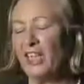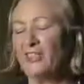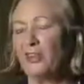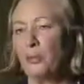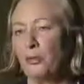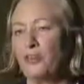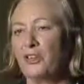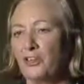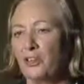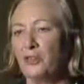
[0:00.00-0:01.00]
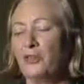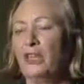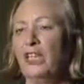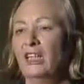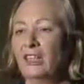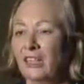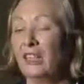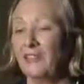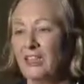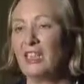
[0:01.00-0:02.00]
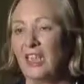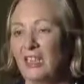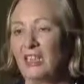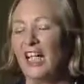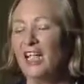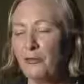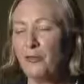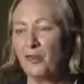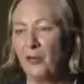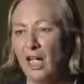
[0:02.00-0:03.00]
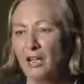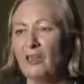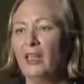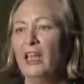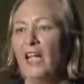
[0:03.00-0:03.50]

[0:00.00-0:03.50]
That's the process used to get this gas out of the ground.